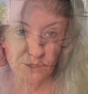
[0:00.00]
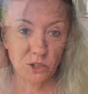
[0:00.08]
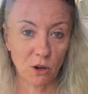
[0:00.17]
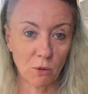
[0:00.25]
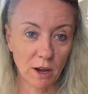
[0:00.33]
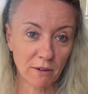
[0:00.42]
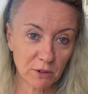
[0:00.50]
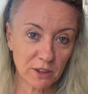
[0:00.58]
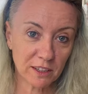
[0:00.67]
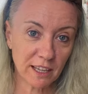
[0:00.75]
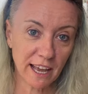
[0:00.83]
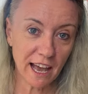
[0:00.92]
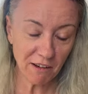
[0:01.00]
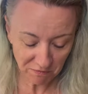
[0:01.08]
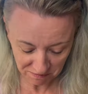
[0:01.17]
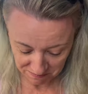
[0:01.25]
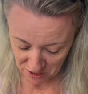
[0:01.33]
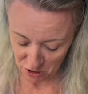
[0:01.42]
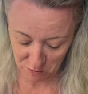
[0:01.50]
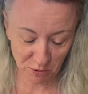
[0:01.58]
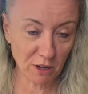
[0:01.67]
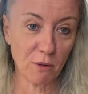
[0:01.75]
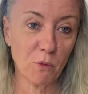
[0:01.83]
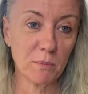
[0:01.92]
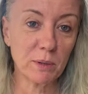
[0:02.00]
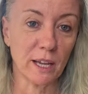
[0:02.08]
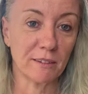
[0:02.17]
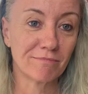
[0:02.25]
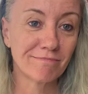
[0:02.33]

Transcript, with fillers: So everything they have, they just put on one plate.